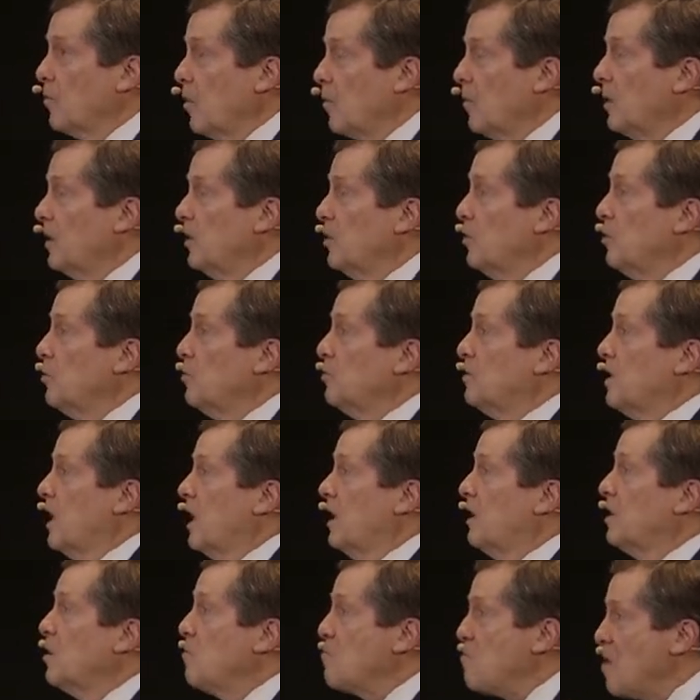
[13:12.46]
of what we do,
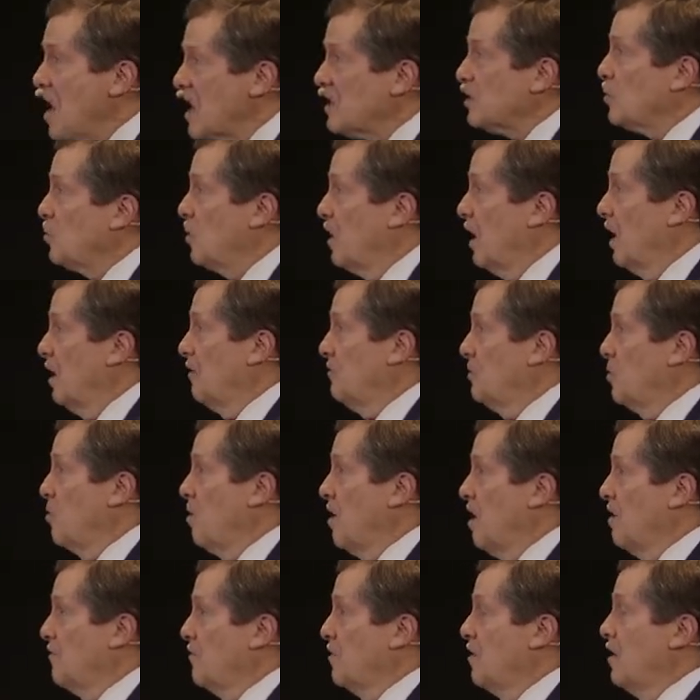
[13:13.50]
take the best we have
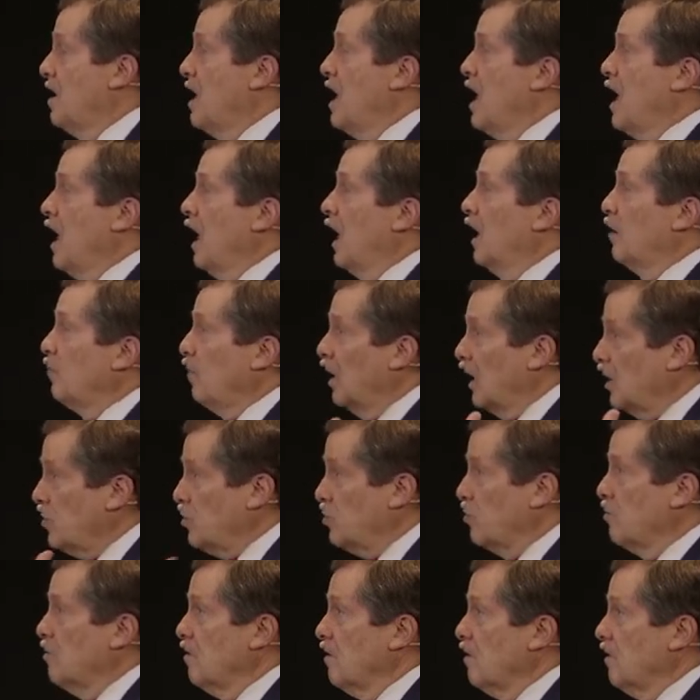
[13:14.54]
to offer, and make
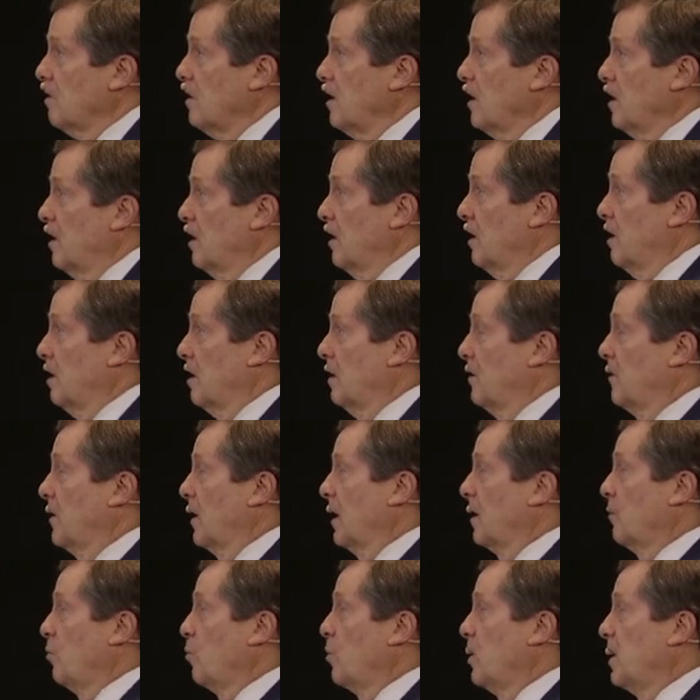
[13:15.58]
sure
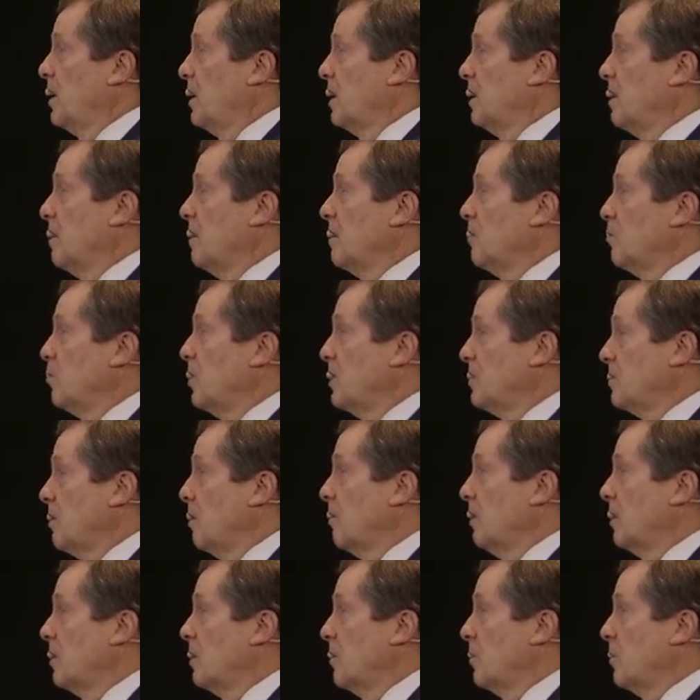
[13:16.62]
that we reach
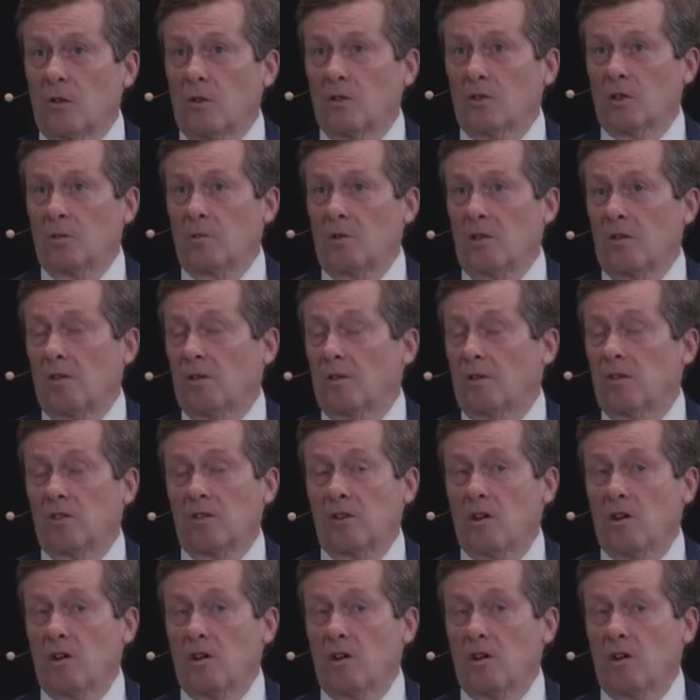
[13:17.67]
out those communities.